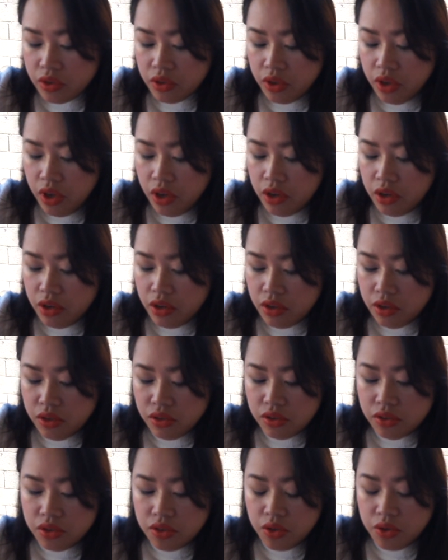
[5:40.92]
Okay,
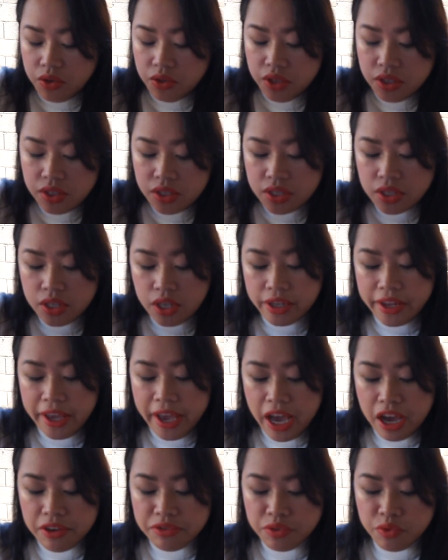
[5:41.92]
so this is not
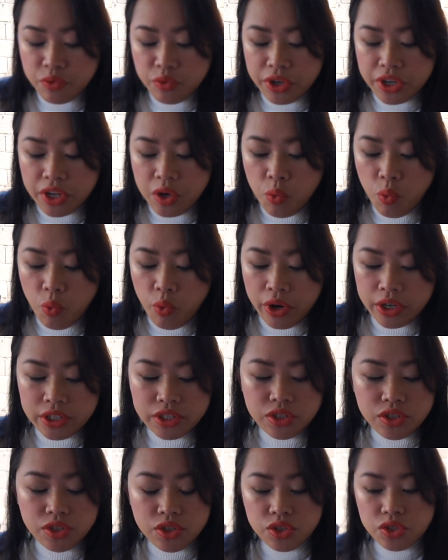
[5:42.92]
half of what I want
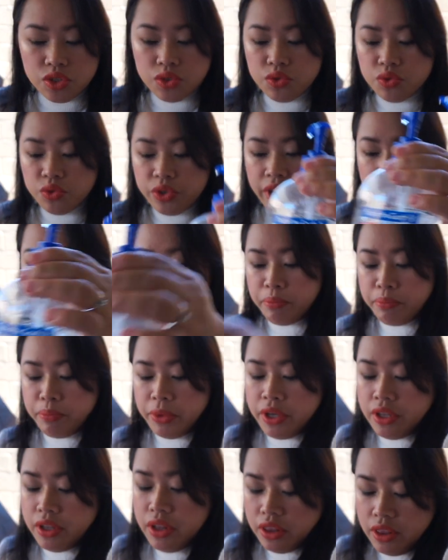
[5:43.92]
to yet,
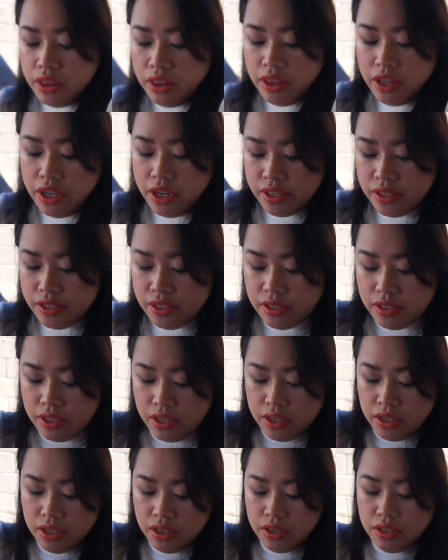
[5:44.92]
but let us
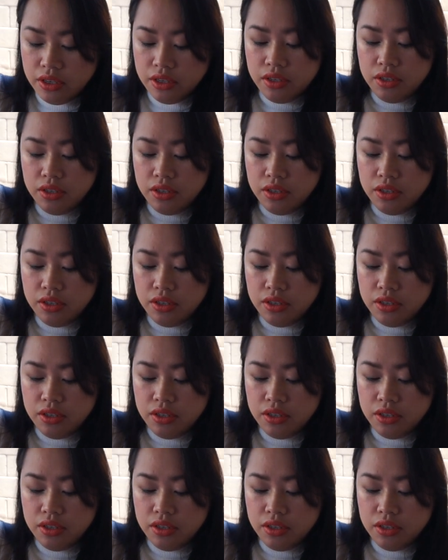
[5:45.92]
see.